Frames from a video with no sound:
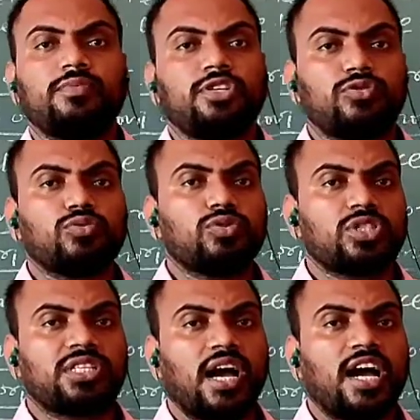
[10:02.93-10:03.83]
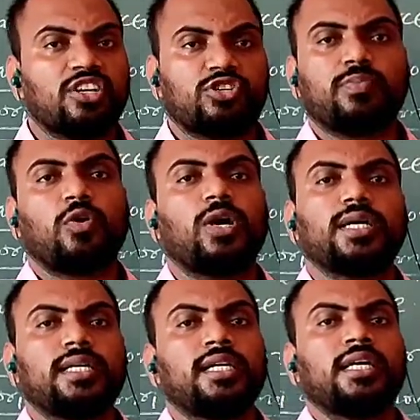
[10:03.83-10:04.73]
between two charged
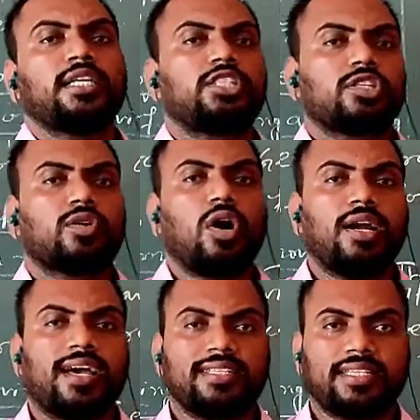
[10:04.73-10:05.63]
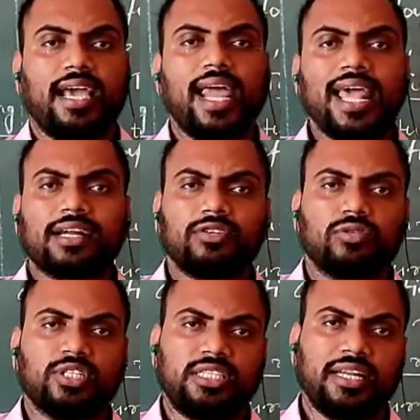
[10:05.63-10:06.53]
bodies which called as
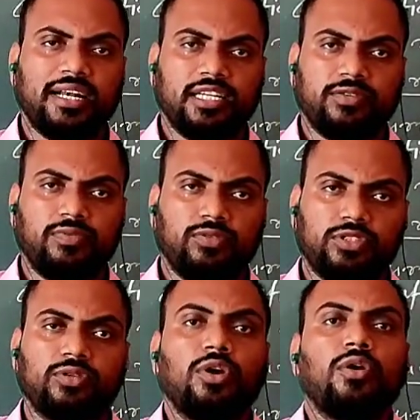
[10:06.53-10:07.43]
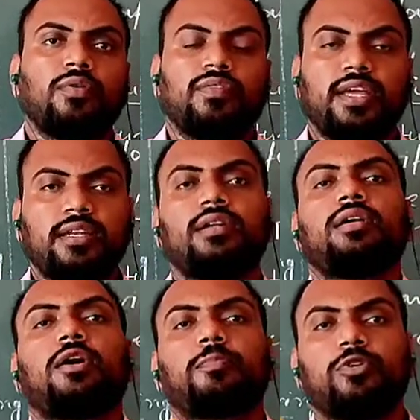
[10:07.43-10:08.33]
electrostatic force.
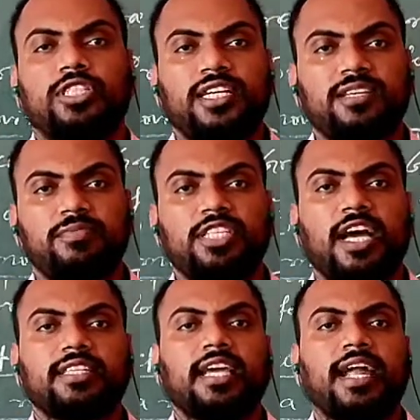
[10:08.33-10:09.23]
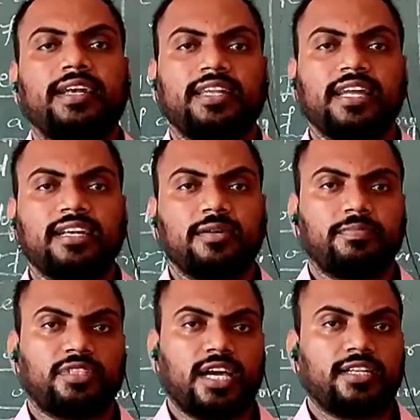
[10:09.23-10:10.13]
When positive charge and
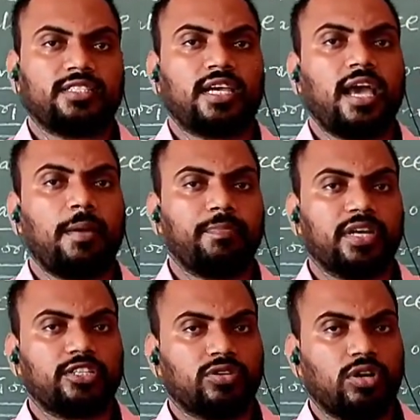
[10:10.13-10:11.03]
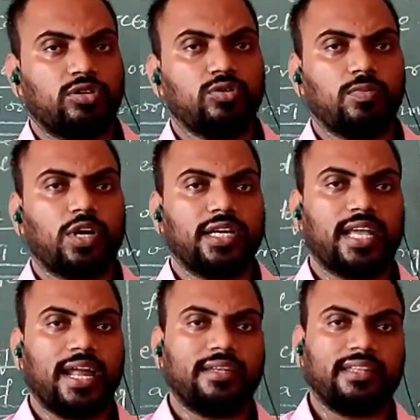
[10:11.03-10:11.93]
negative charge appears on two
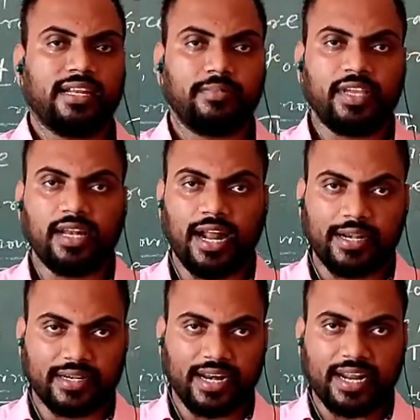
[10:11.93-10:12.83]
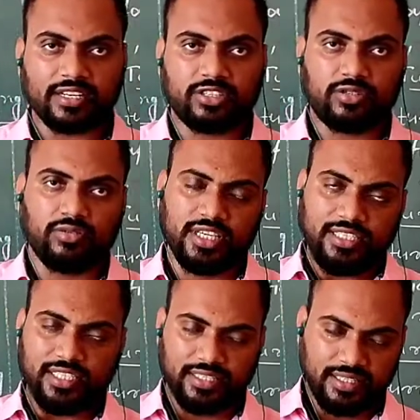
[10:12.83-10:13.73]
body and they will attract to
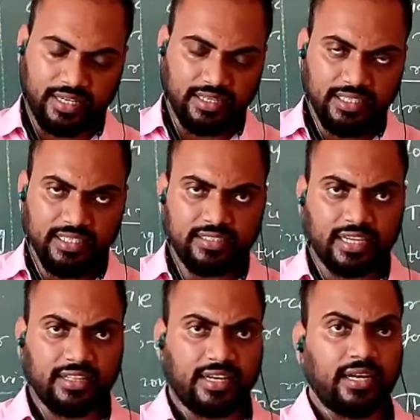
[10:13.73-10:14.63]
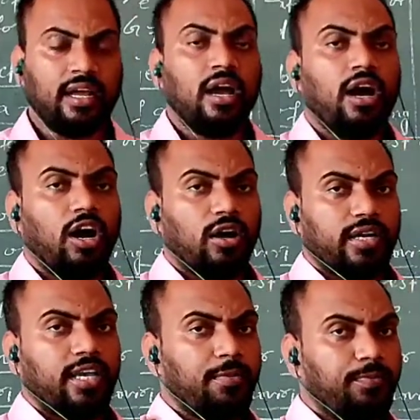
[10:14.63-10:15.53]
each other, or
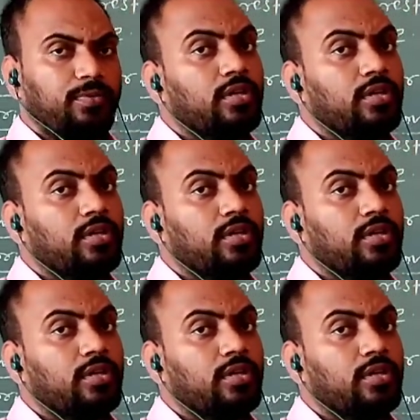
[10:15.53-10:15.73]
if